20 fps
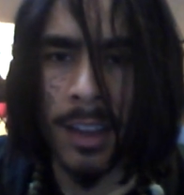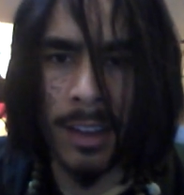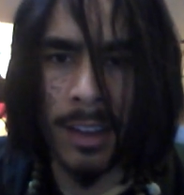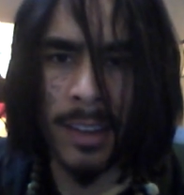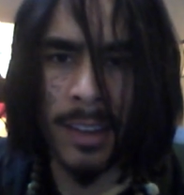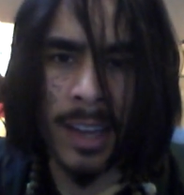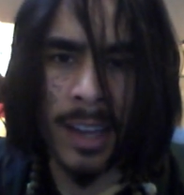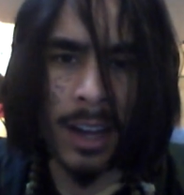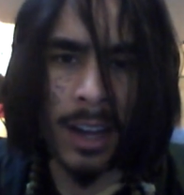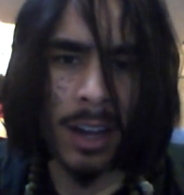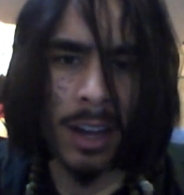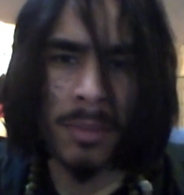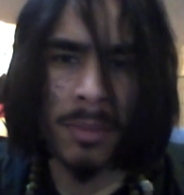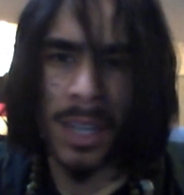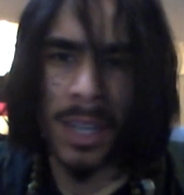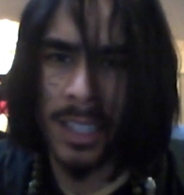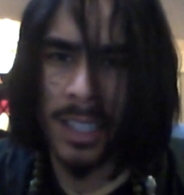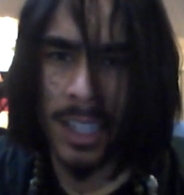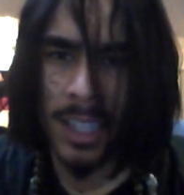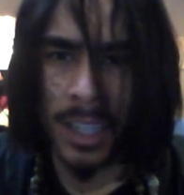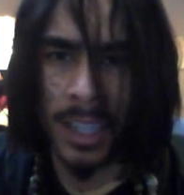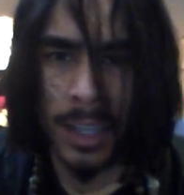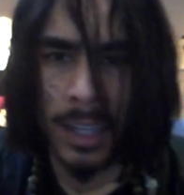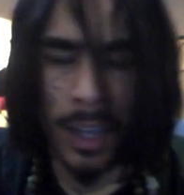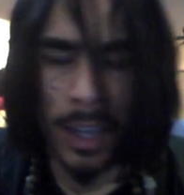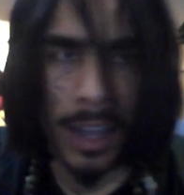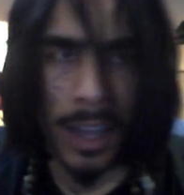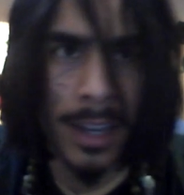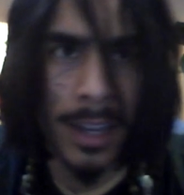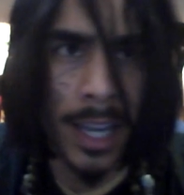Now, I'm not
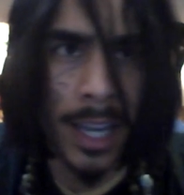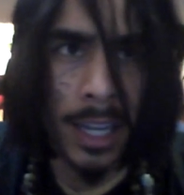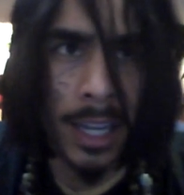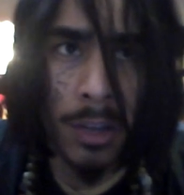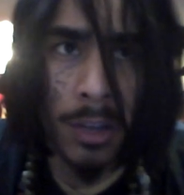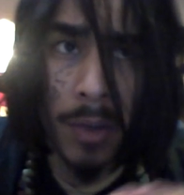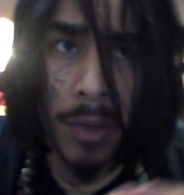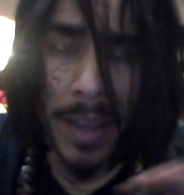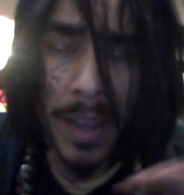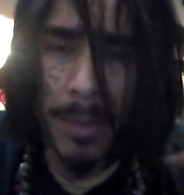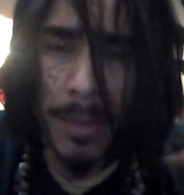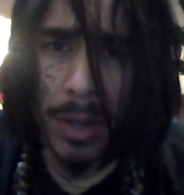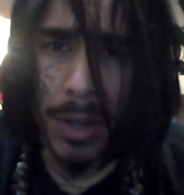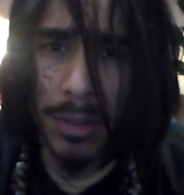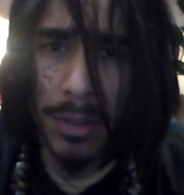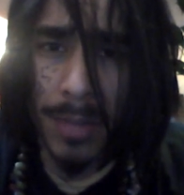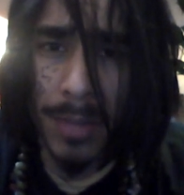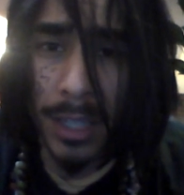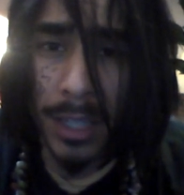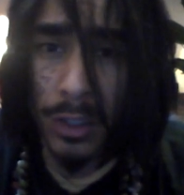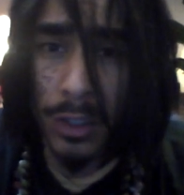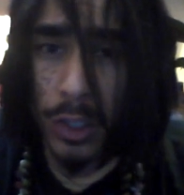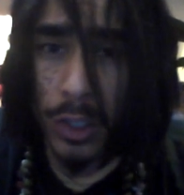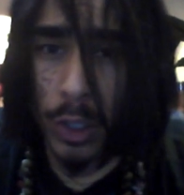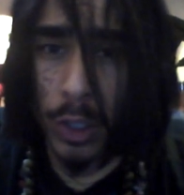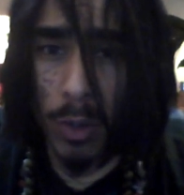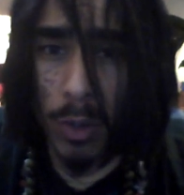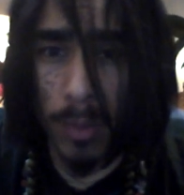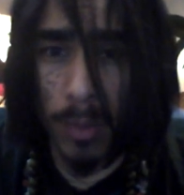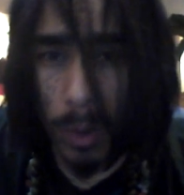talking in any way about being
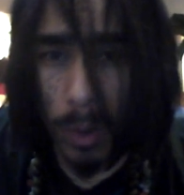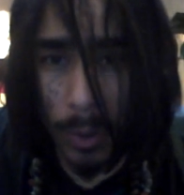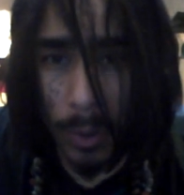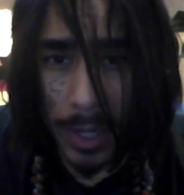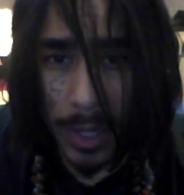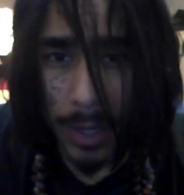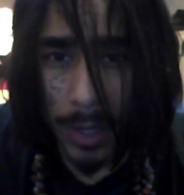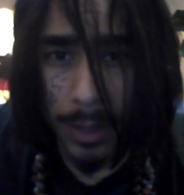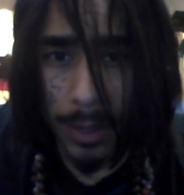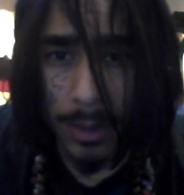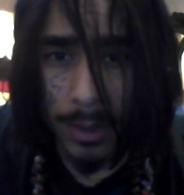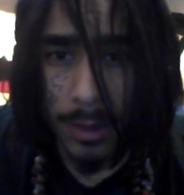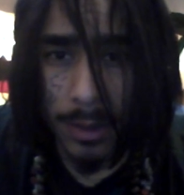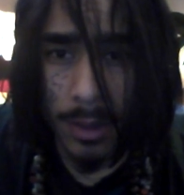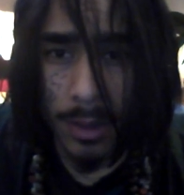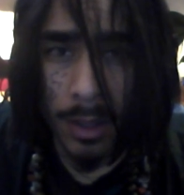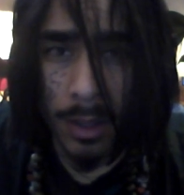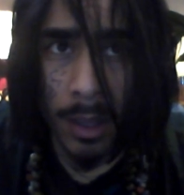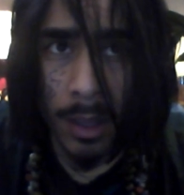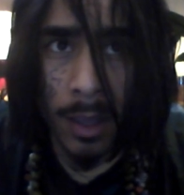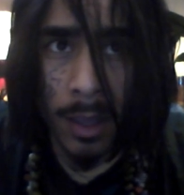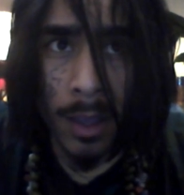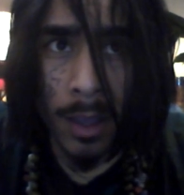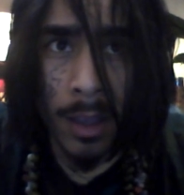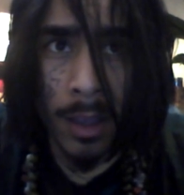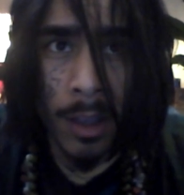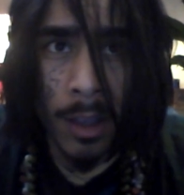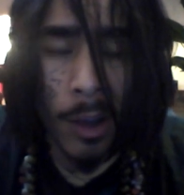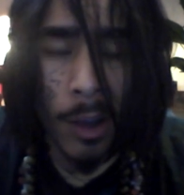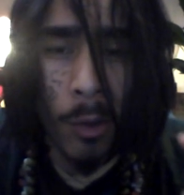showboaty.
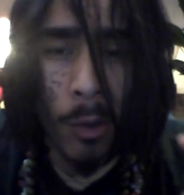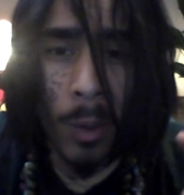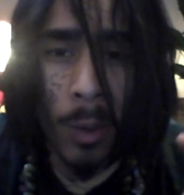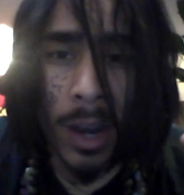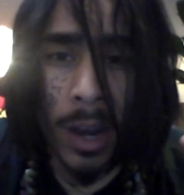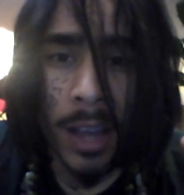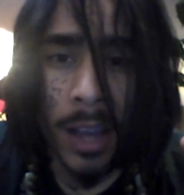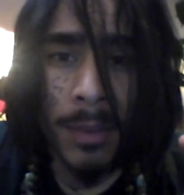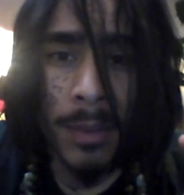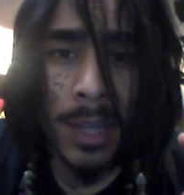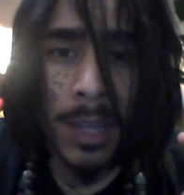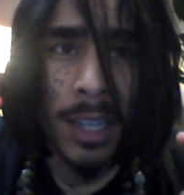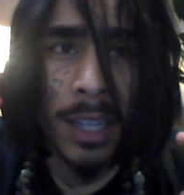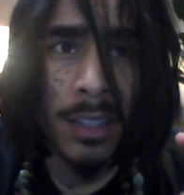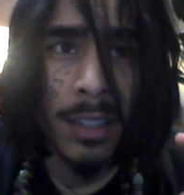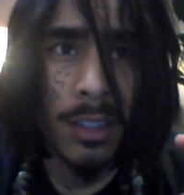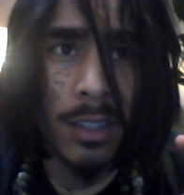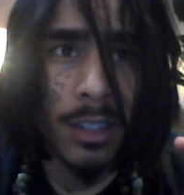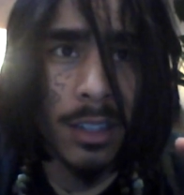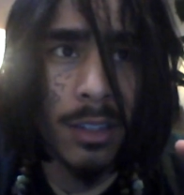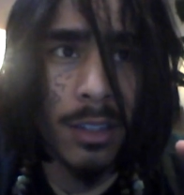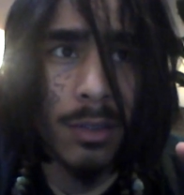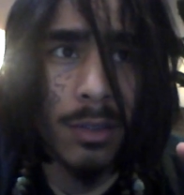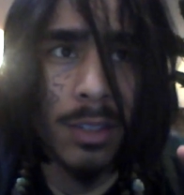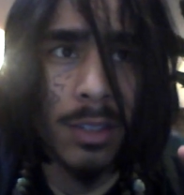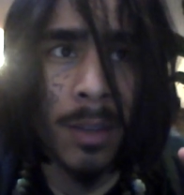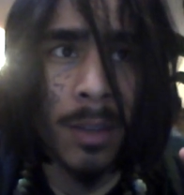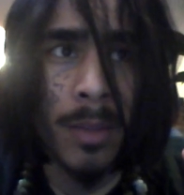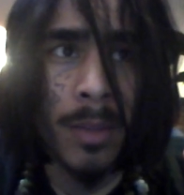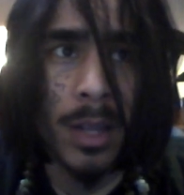What I mean is to do
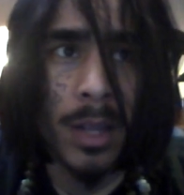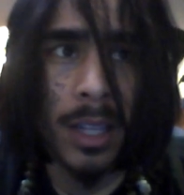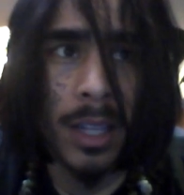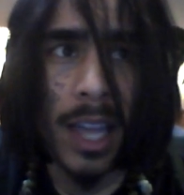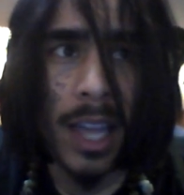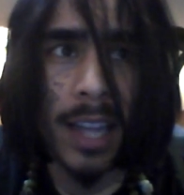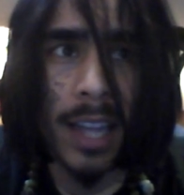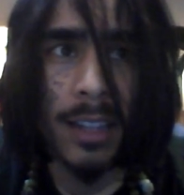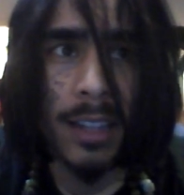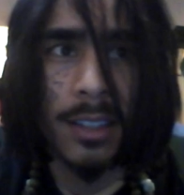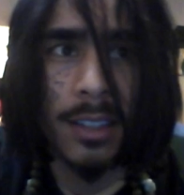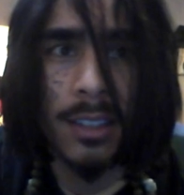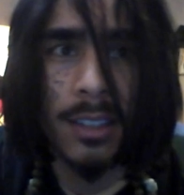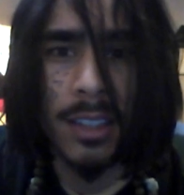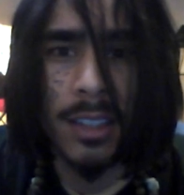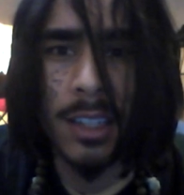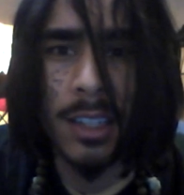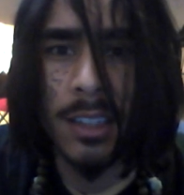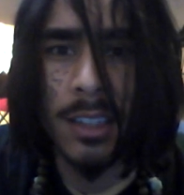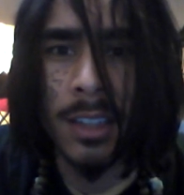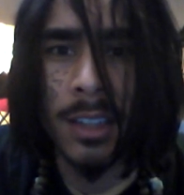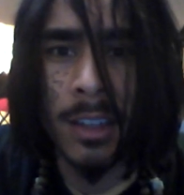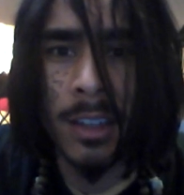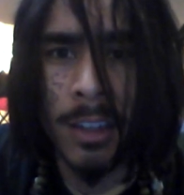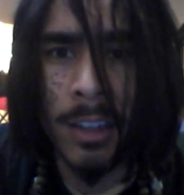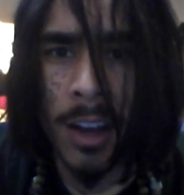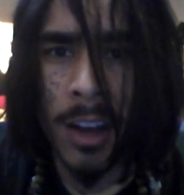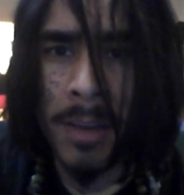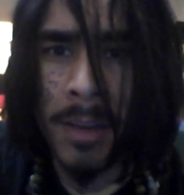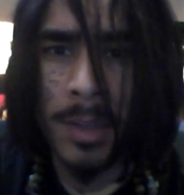something that is an
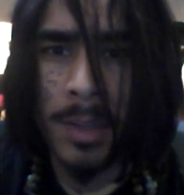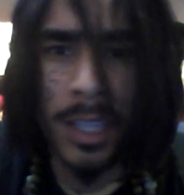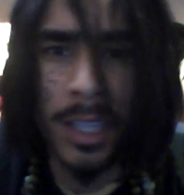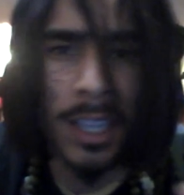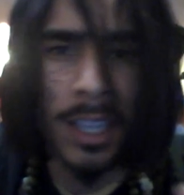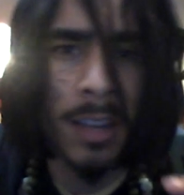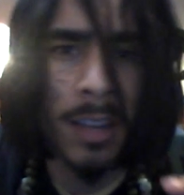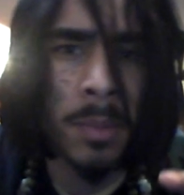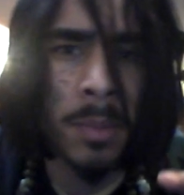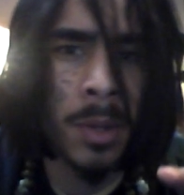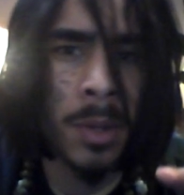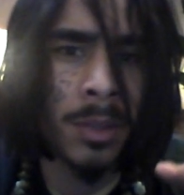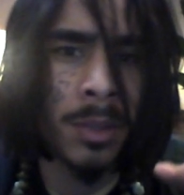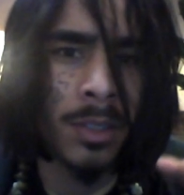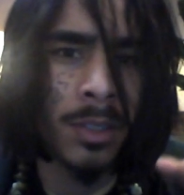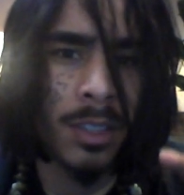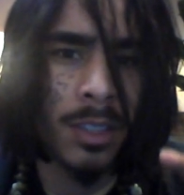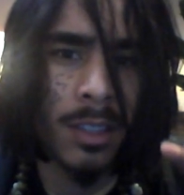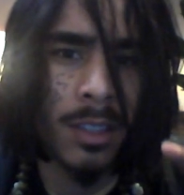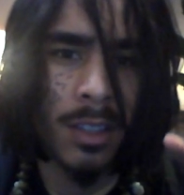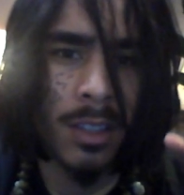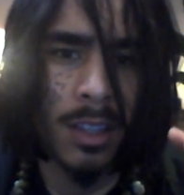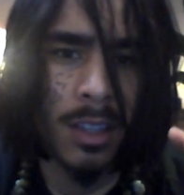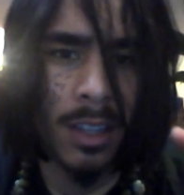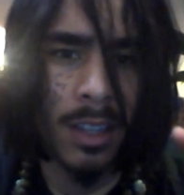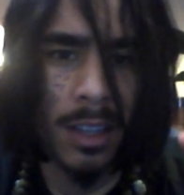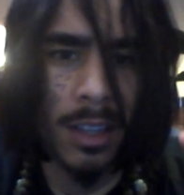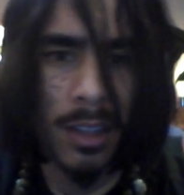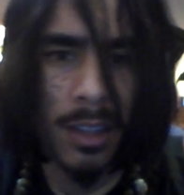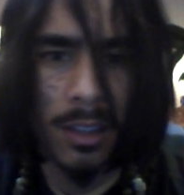anomaly amongst
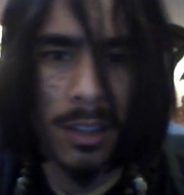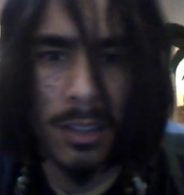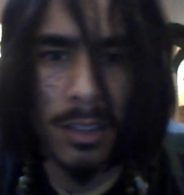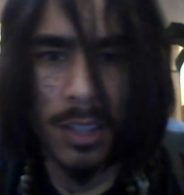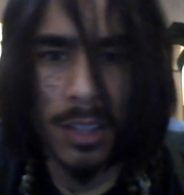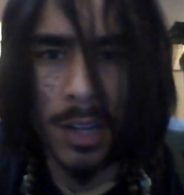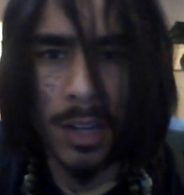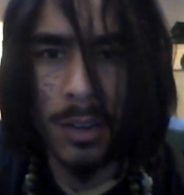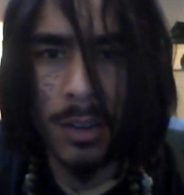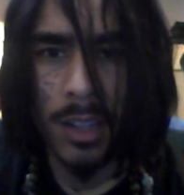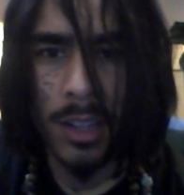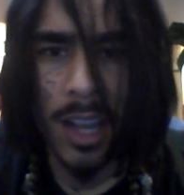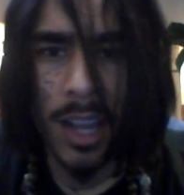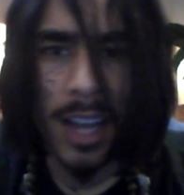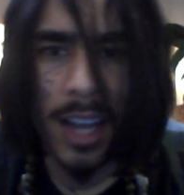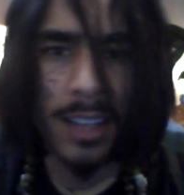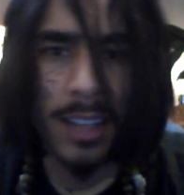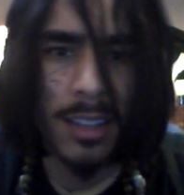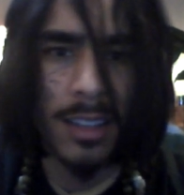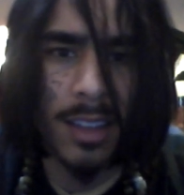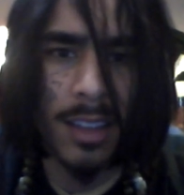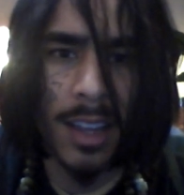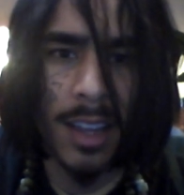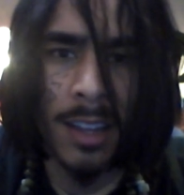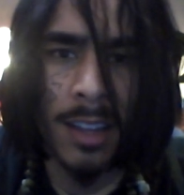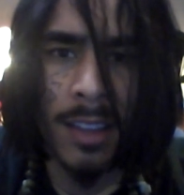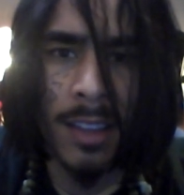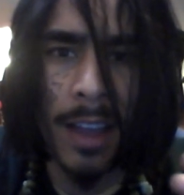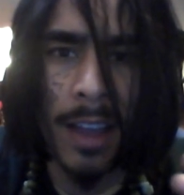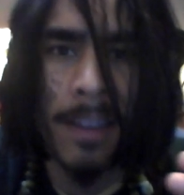the generalized
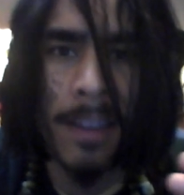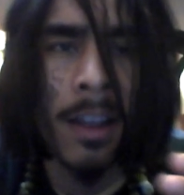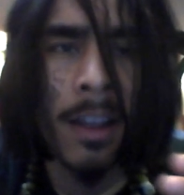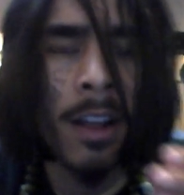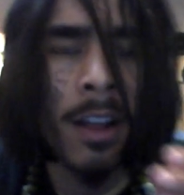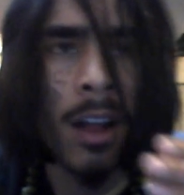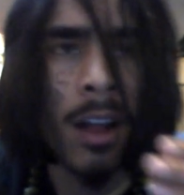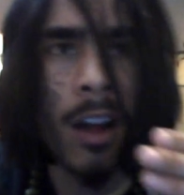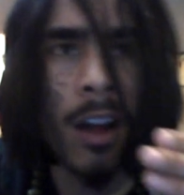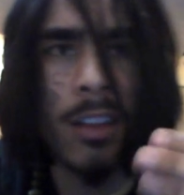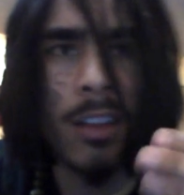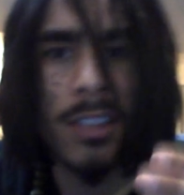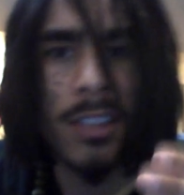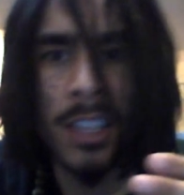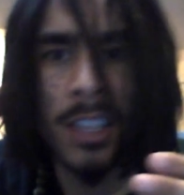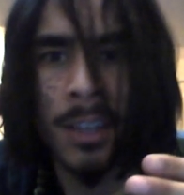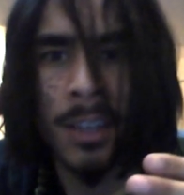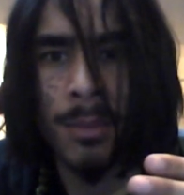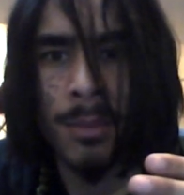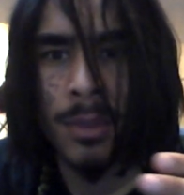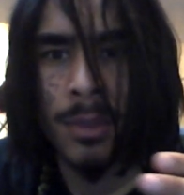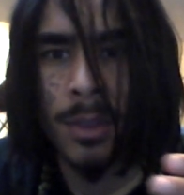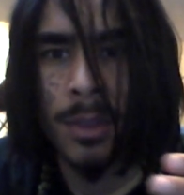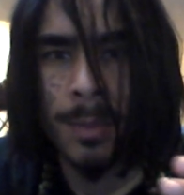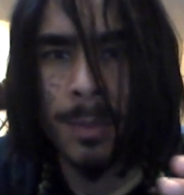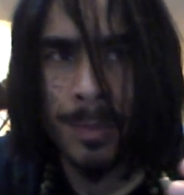thing that other teams